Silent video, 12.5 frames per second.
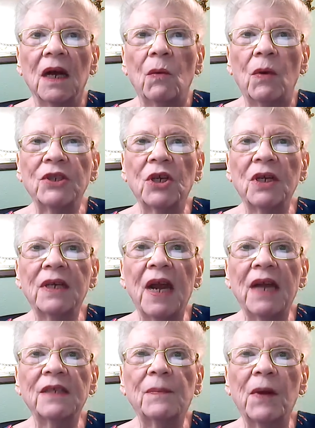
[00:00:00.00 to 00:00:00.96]
which
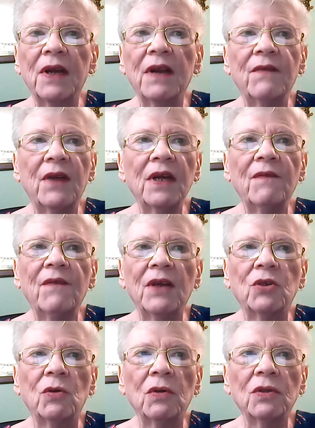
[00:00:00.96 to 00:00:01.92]
contains plenty of
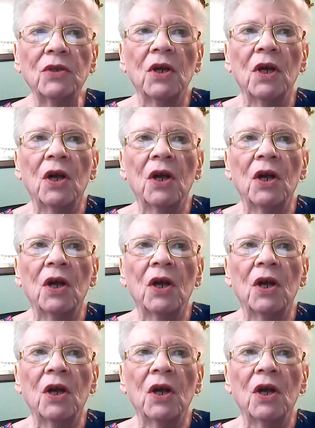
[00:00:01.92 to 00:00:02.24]
individuals